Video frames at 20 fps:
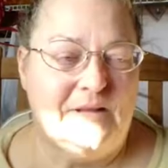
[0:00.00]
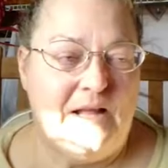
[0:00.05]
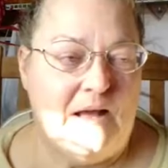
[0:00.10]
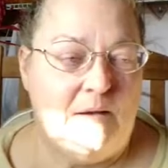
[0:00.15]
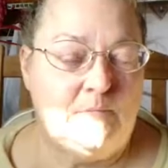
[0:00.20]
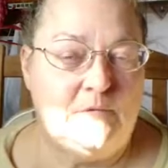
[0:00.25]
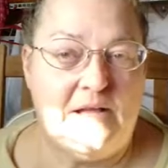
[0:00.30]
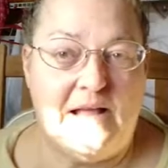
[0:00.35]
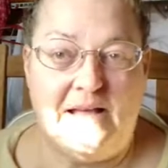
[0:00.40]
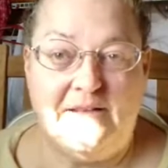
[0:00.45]

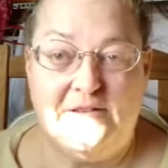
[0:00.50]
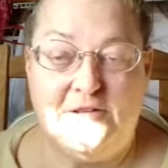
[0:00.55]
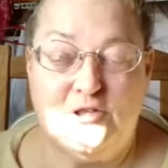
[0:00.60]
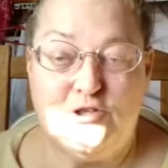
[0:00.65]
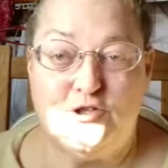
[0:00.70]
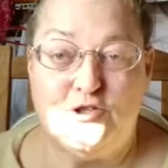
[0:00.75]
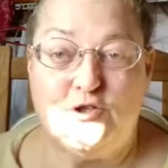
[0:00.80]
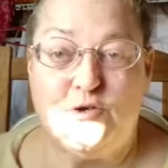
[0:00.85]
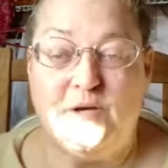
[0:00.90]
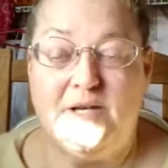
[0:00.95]
I'm glad that
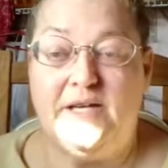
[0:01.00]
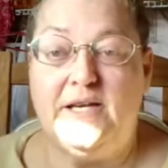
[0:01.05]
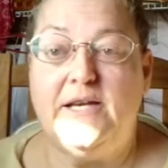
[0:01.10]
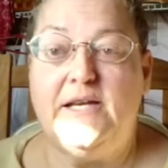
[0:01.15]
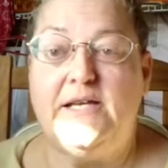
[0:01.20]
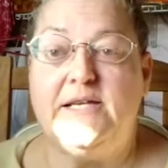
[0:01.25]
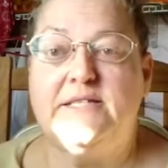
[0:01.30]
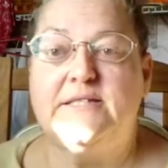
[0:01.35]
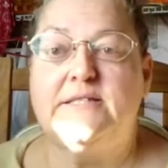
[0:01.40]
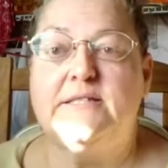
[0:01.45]
you're joining
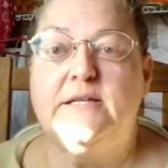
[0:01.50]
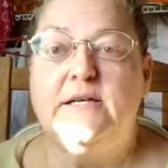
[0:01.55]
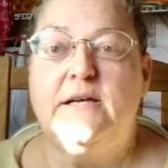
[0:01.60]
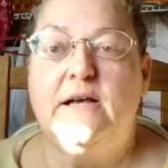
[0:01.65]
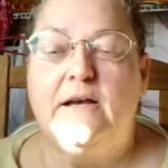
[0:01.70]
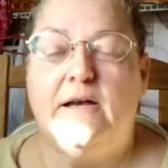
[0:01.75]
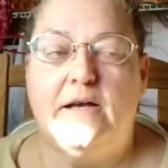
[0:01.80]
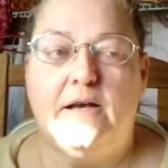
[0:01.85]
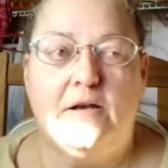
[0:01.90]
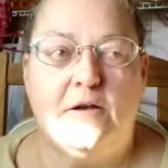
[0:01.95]
us.
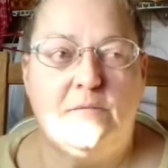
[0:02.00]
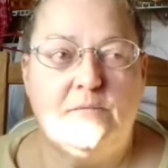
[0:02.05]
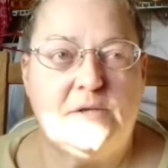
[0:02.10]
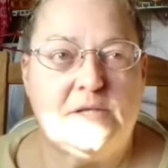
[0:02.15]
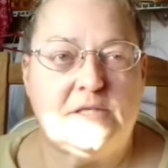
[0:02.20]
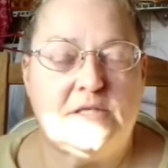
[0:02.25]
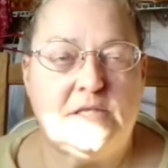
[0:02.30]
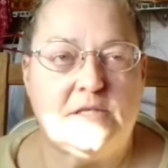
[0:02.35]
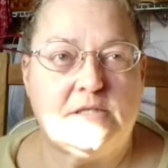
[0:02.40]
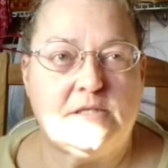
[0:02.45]

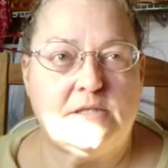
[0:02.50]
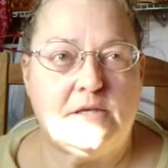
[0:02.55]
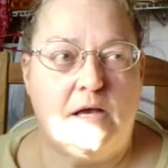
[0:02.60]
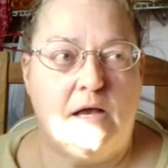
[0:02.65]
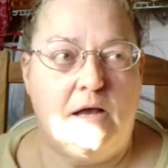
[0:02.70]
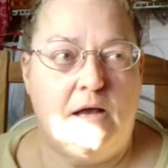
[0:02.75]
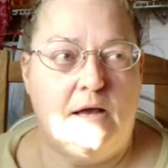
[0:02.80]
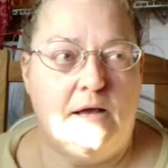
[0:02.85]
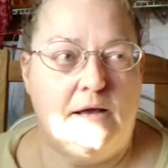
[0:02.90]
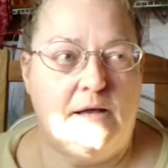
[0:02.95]
This is
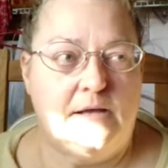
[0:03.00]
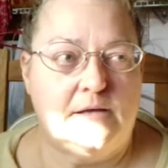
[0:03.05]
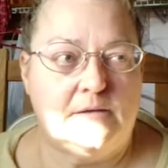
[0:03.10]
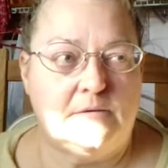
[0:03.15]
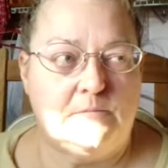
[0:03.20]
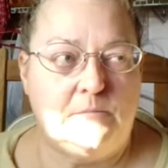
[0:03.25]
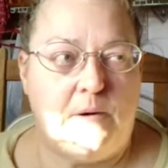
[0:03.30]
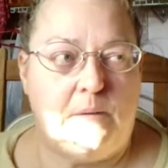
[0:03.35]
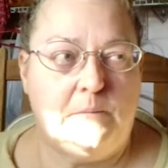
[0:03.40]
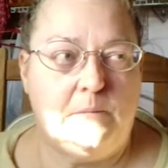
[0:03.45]

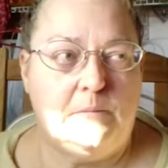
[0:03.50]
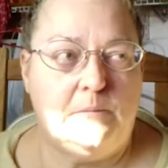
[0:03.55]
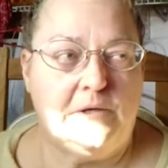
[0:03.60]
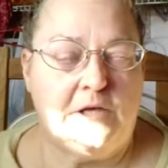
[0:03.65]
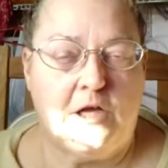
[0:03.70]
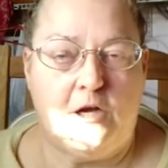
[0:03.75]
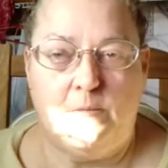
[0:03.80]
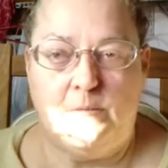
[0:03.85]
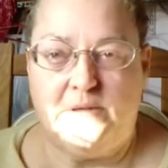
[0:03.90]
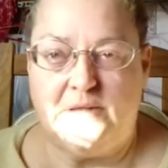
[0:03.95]
probably
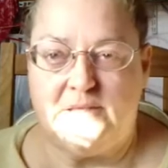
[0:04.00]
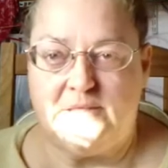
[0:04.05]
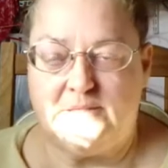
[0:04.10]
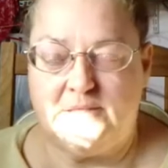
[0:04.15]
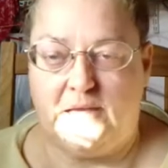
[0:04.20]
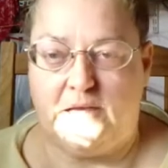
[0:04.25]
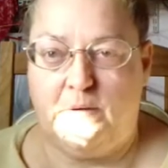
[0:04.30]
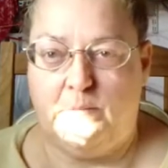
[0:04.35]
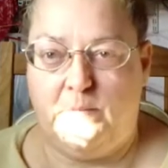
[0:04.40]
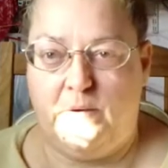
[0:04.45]
going to be the
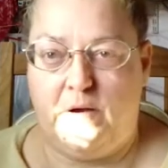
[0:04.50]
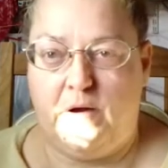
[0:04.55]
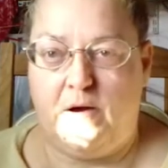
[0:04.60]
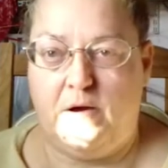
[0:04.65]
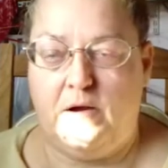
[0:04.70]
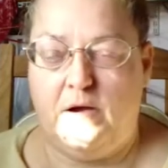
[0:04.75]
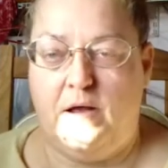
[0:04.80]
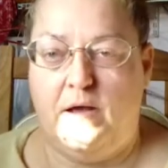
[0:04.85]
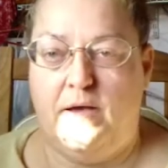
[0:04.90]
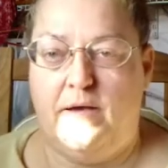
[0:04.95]
second
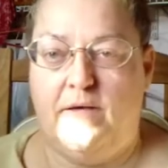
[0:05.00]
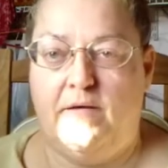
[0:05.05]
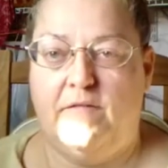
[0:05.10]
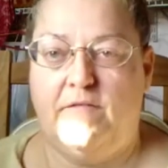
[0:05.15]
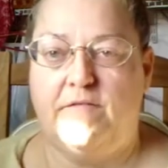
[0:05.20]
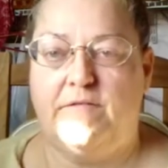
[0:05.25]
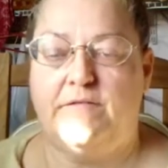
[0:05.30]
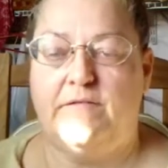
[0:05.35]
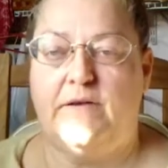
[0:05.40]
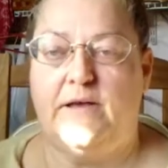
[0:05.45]
part
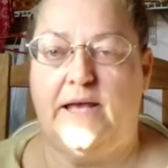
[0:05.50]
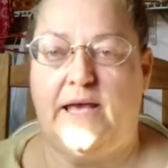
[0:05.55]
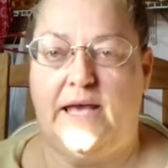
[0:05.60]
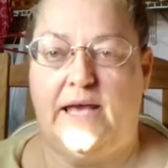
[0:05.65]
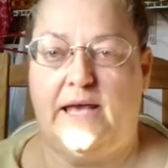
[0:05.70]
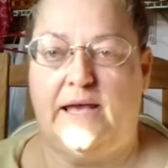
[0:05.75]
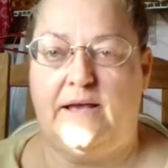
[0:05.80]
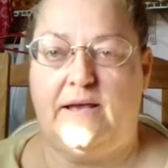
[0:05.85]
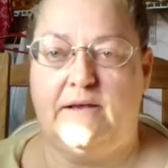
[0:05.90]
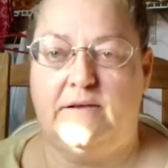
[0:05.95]
of
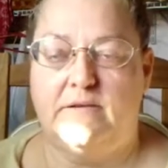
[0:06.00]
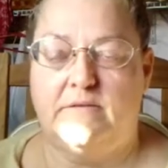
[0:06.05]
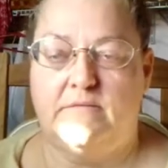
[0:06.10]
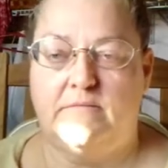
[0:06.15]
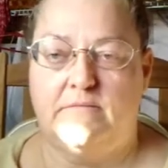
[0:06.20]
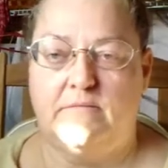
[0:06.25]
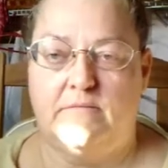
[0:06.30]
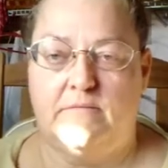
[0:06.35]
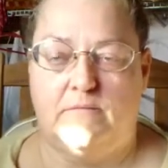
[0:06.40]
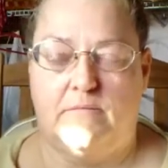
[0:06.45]
a
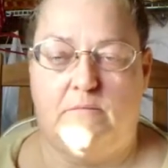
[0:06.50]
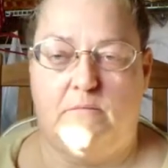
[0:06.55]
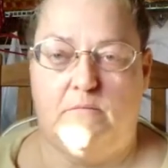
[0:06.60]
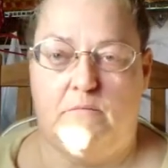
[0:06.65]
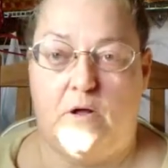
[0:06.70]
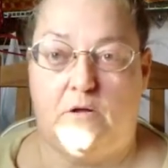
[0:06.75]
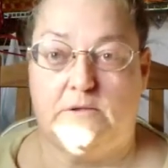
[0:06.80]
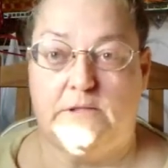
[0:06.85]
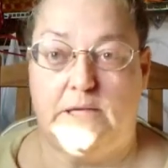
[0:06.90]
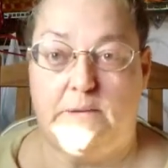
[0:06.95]

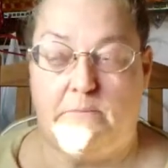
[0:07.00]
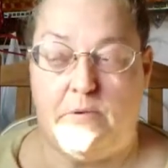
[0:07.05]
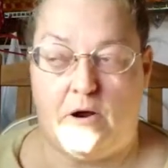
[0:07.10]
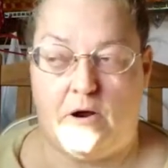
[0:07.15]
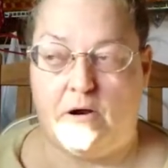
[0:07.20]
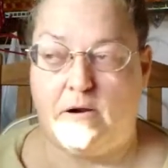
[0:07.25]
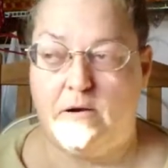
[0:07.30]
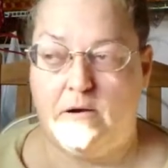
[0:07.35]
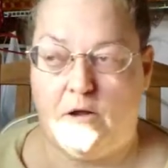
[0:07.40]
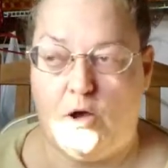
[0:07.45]

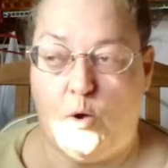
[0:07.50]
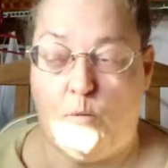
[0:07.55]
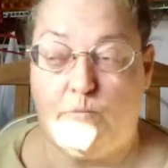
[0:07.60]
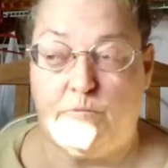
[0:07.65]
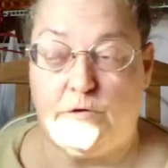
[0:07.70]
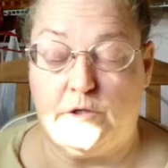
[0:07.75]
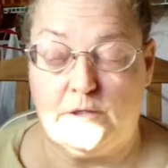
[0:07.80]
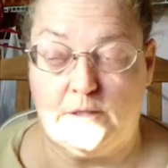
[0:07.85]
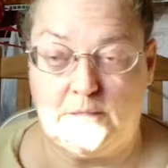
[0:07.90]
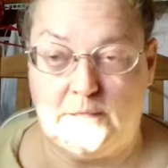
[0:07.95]
multi-part,
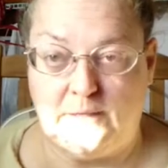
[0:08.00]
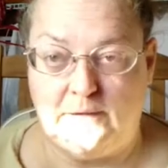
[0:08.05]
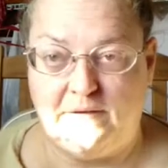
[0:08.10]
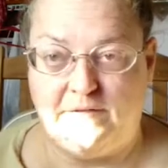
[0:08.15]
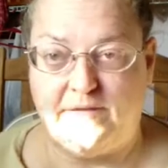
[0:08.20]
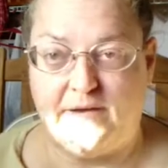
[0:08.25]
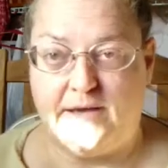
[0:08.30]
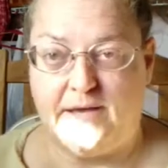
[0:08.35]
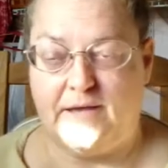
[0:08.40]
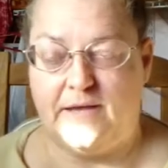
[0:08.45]
hopefully, if
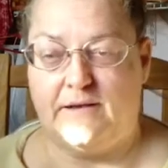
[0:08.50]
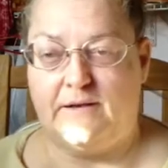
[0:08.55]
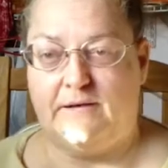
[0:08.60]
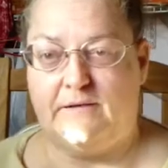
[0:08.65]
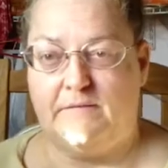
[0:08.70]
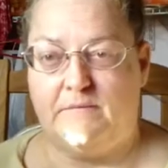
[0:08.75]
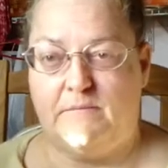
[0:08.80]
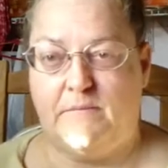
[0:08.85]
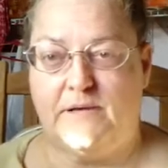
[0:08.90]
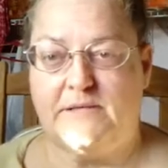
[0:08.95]
I get
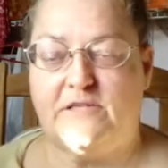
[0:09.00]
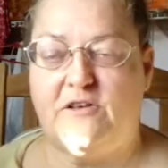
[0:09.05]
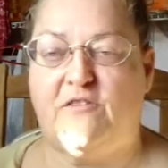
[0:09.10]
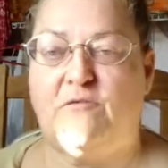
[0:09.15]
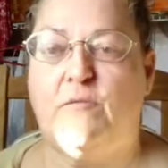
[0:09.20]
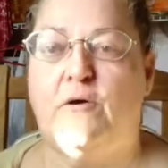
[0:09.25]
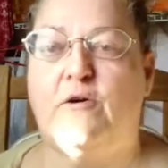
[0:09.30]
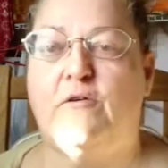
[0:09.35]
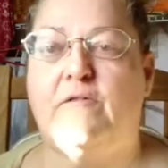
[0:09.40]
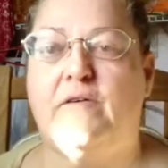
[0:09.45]
myself
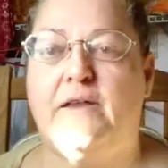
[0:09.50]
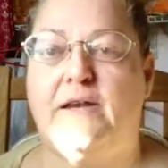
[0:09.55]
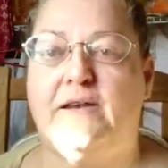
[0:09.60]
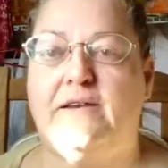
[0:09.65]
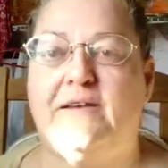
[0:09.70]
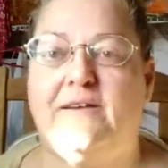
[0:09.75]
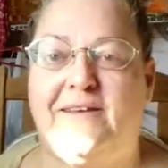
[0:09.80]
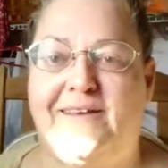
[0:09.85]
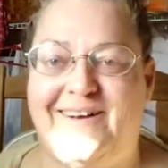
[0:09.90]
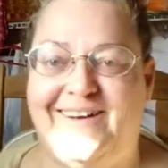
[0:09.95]
motivated
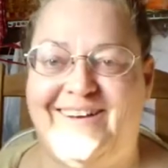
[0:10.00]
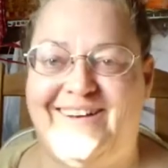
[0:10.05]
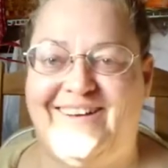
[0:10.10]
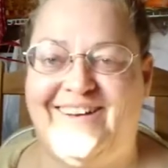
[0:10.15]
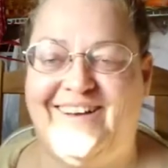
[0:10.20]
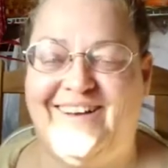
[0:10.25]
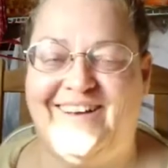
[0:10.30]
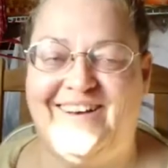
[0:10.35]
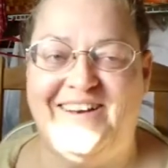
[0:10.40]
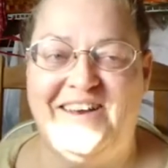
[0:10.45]
to get it
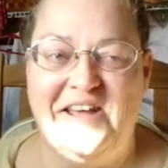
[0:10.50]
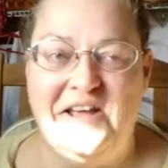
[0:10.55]
done,